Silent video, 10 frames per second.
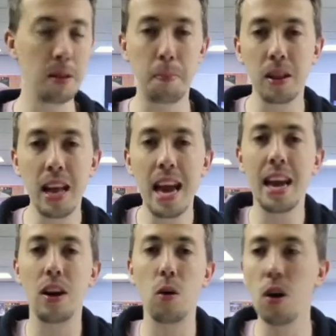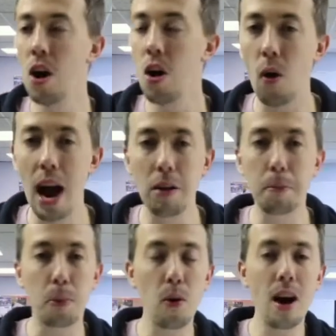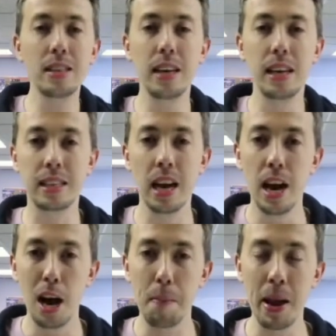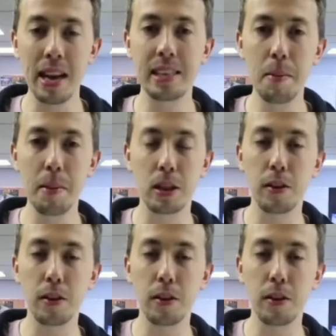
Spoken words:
plan or how to process a pandemic,